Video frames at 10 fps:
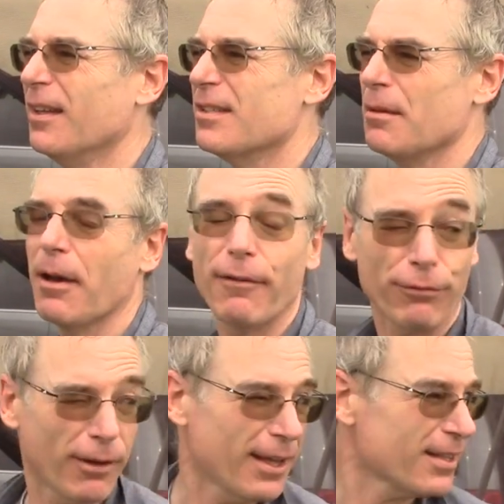see my
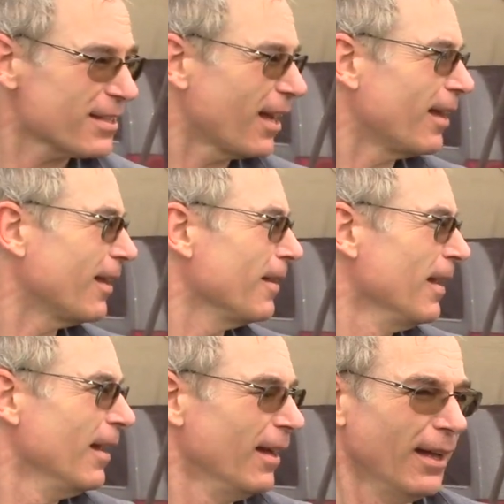friends, and
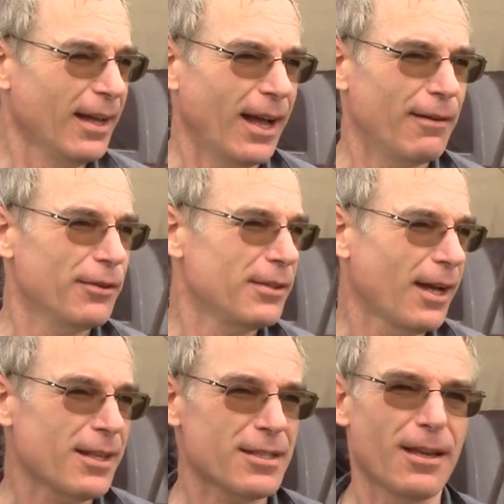have a
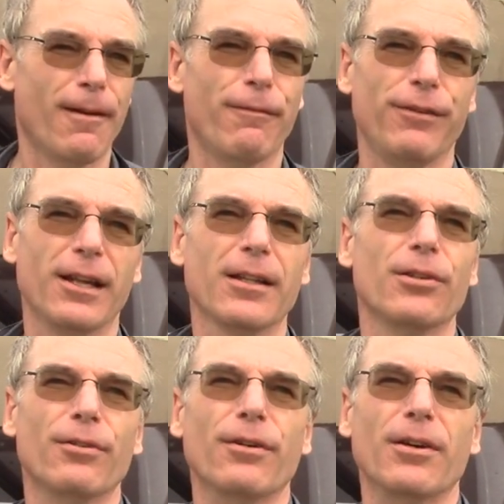nice uh, field
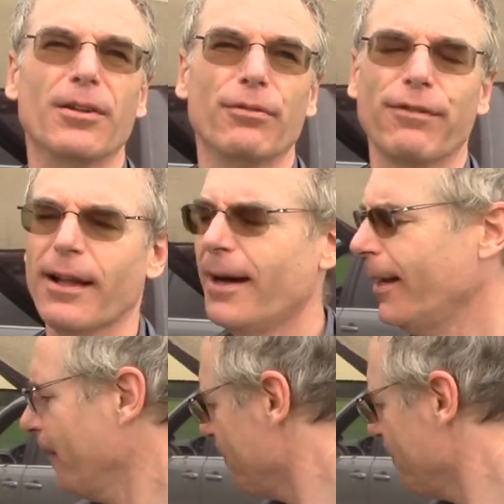to, to fly.